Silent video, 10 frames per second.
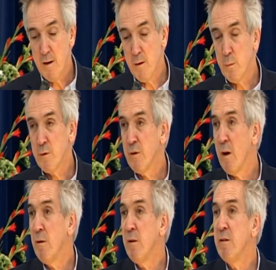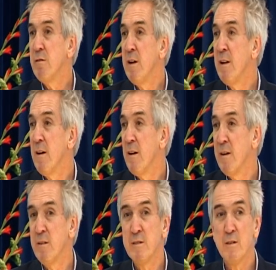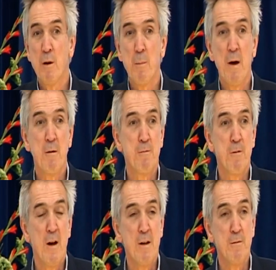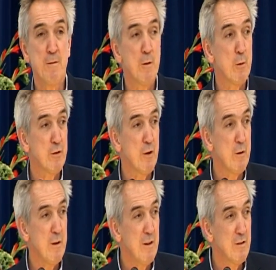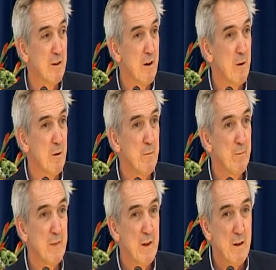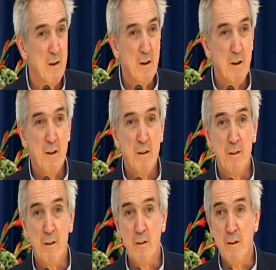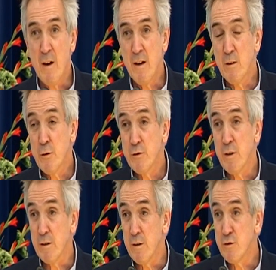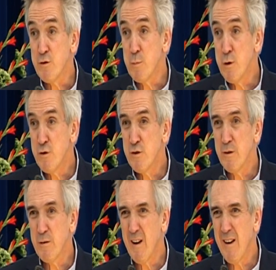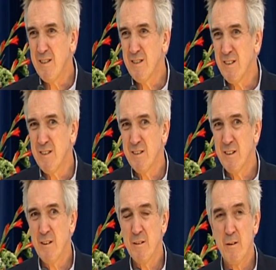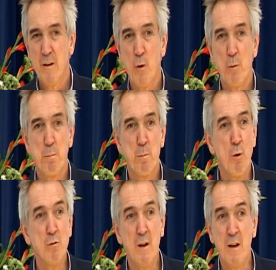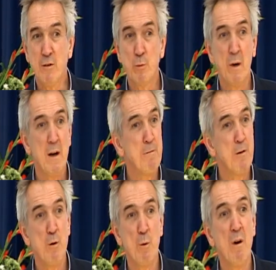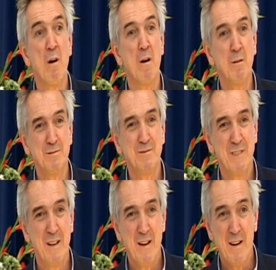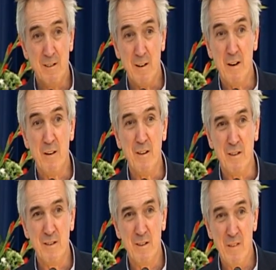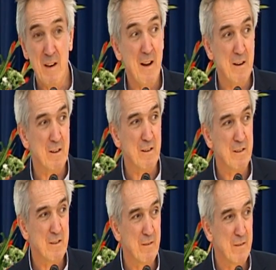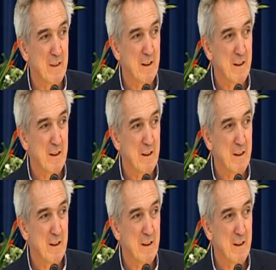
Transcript: It was only realized about 5 or so years ago that the diagnostic distribution of cases, more or less wherever you are, is like this in adults.